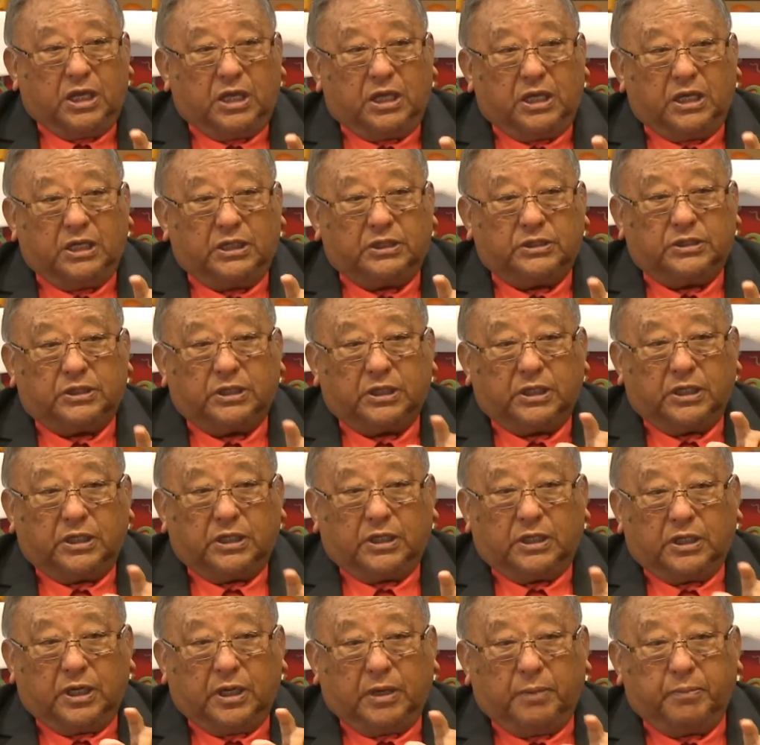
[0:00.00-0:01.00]
is
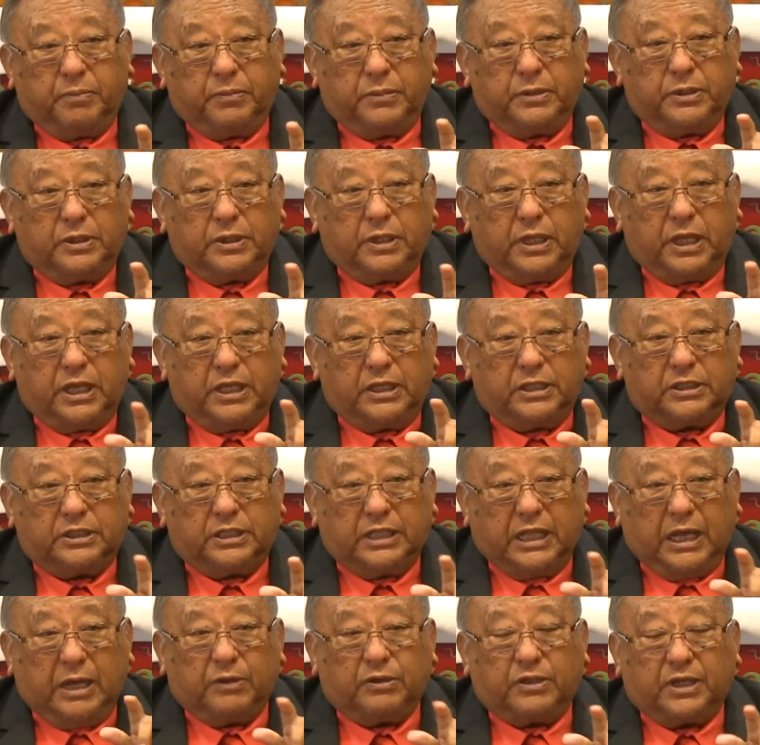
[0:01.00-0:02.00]

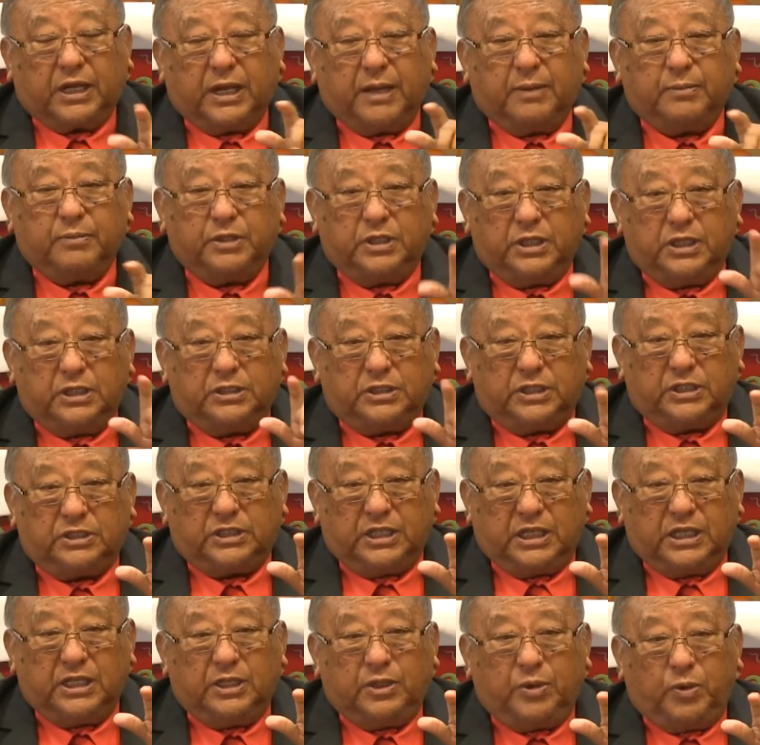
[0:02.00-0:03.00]
now the communist is
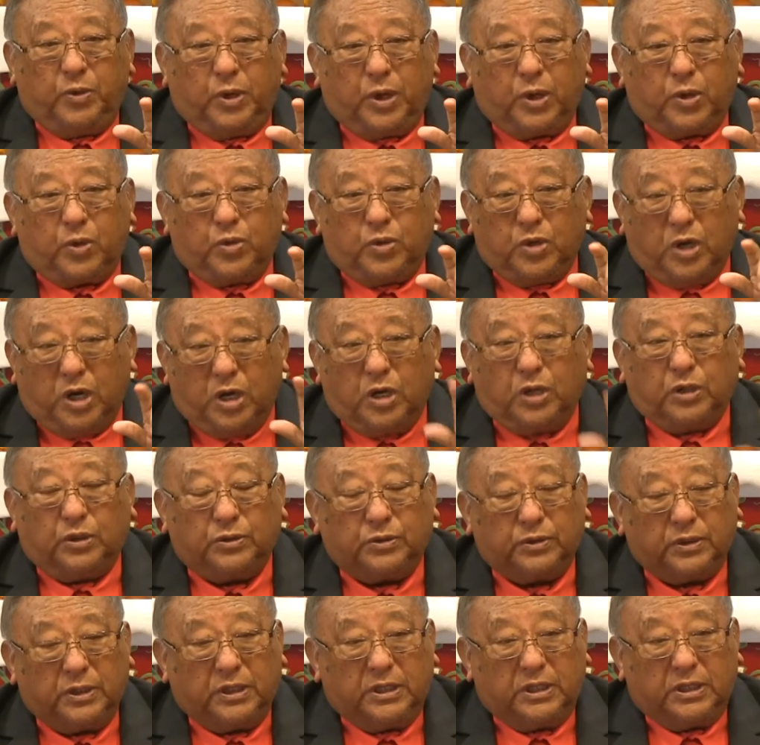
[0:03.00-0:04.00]
anyway
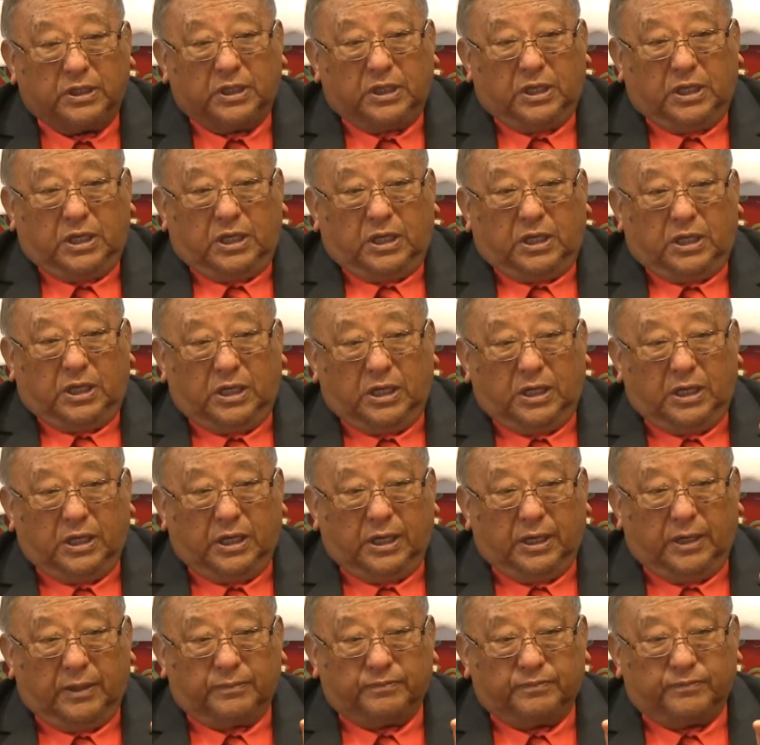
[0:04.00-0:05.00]
gone.
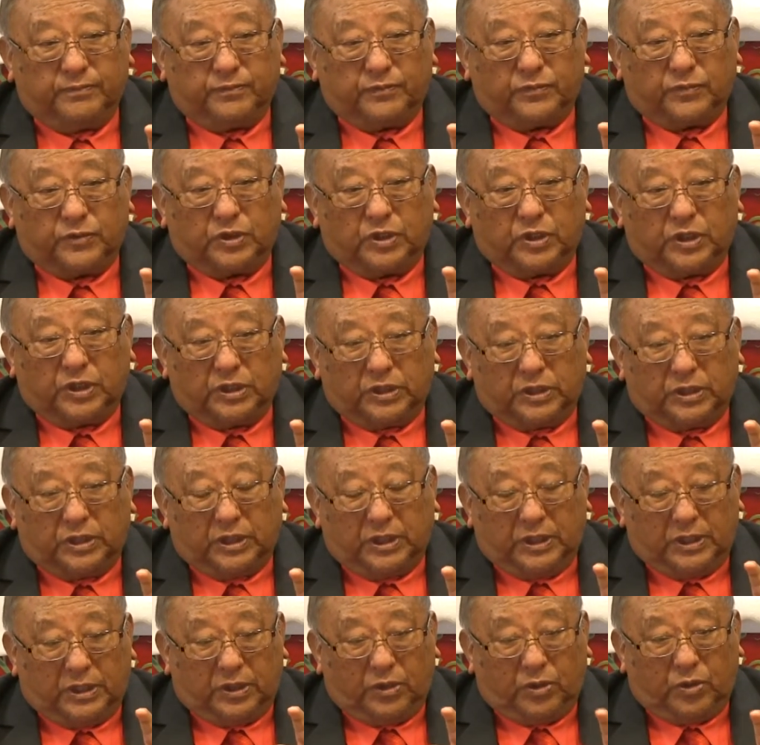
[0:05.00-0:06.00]

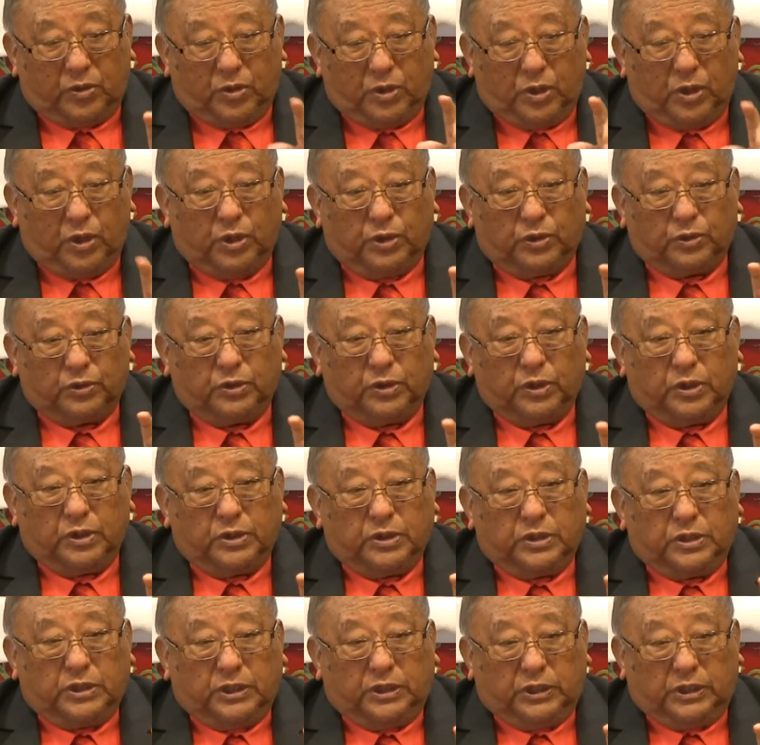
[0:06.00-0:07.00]
Gone.
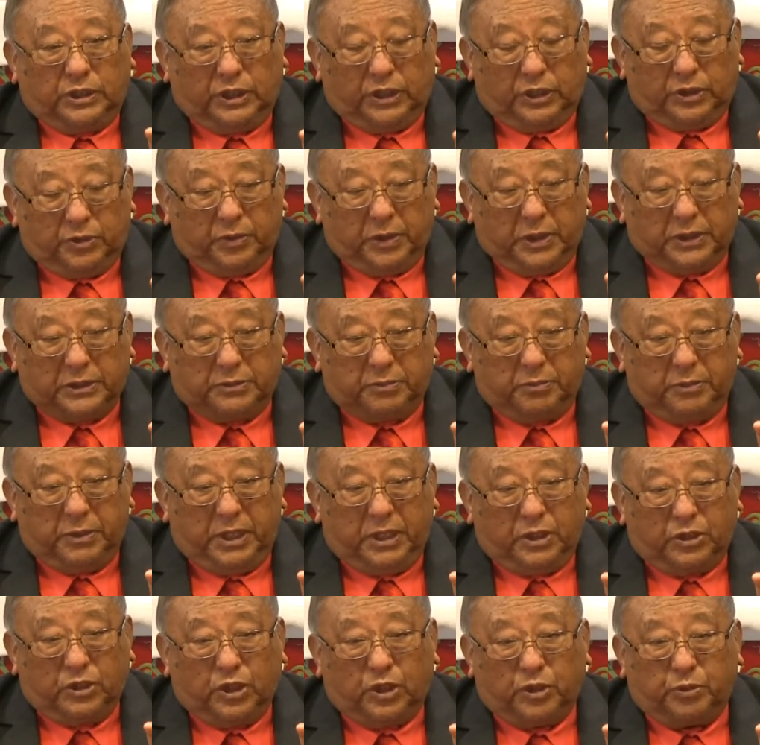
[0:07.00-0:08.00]
It was
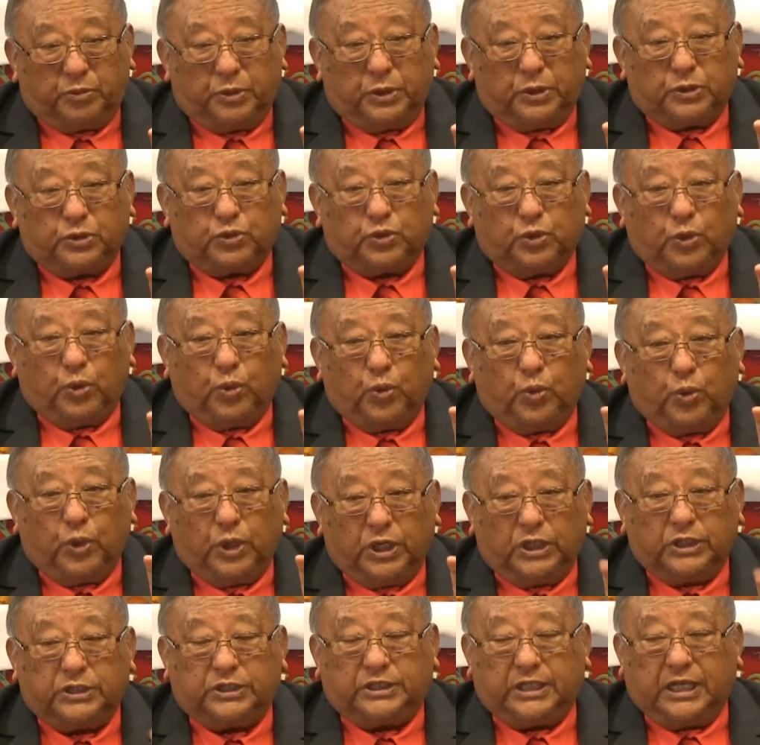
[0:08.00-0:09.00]
may not be so
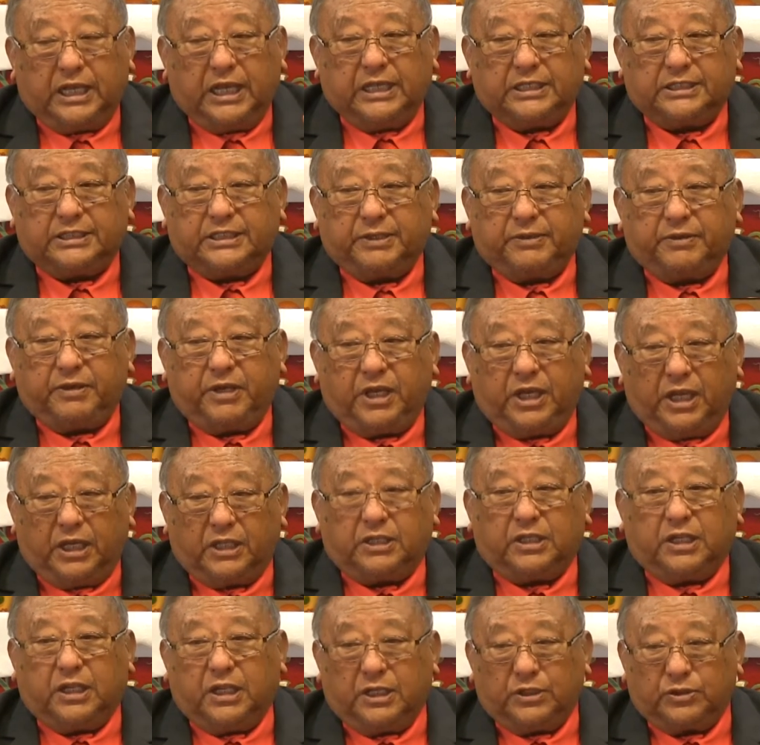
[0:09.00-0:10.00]
worse as
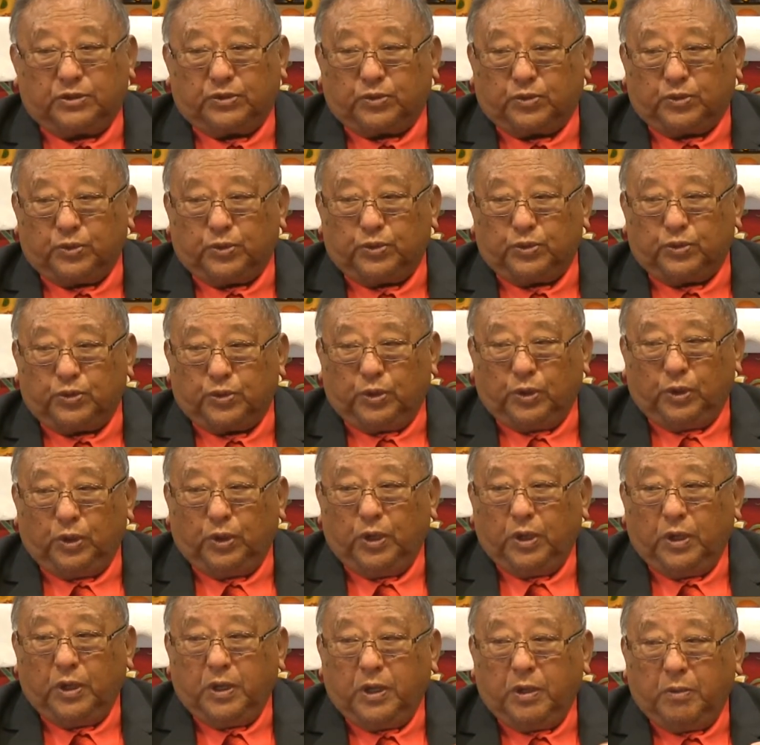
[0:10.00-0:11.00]
Hitler's
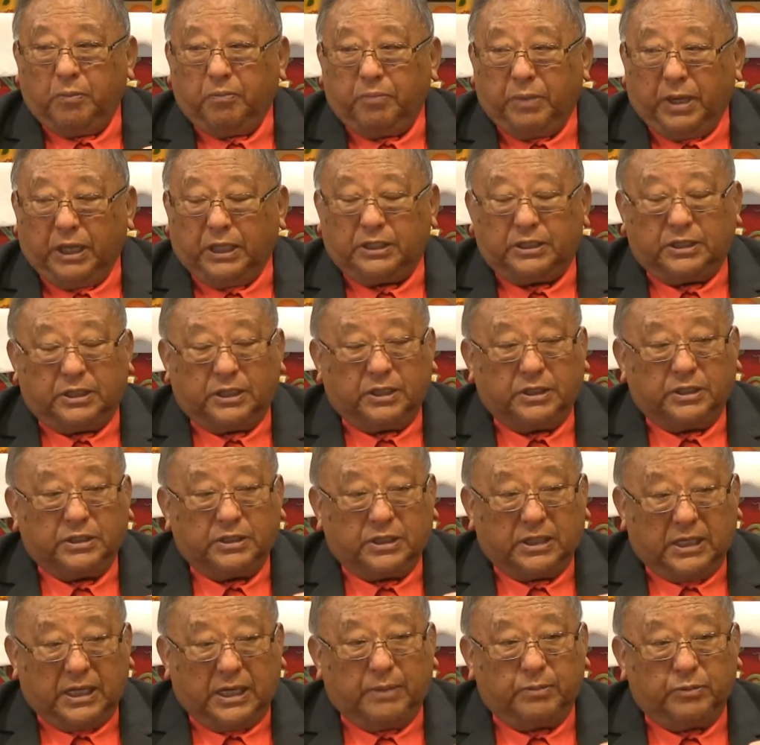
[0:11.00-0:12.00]
control, but
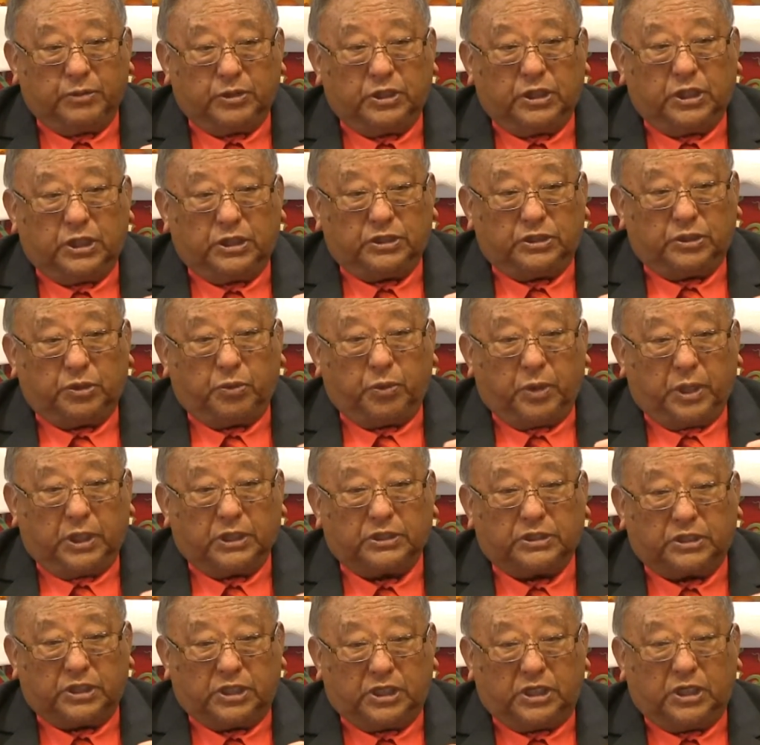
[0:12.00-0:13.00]
communism
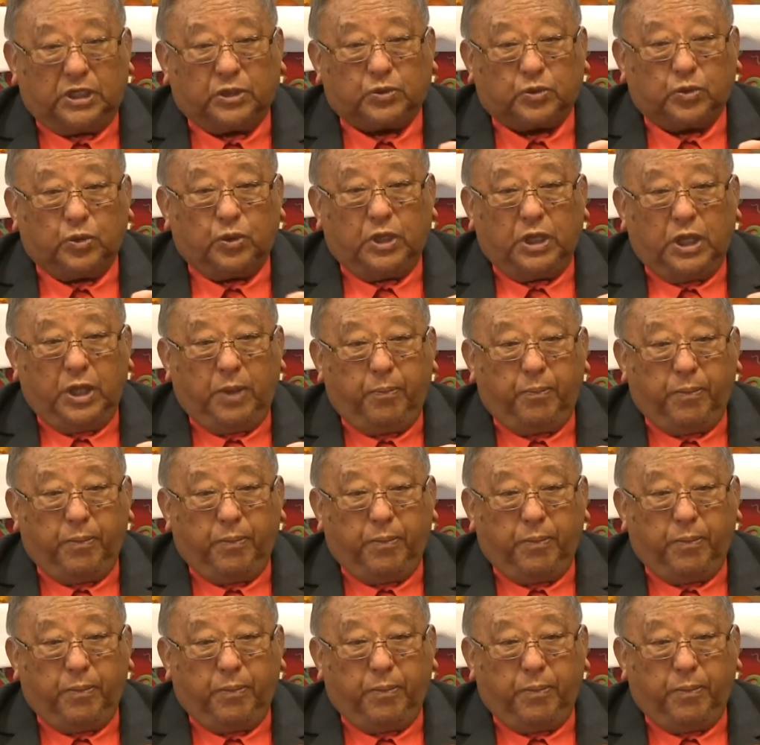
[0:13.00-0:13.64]
was equally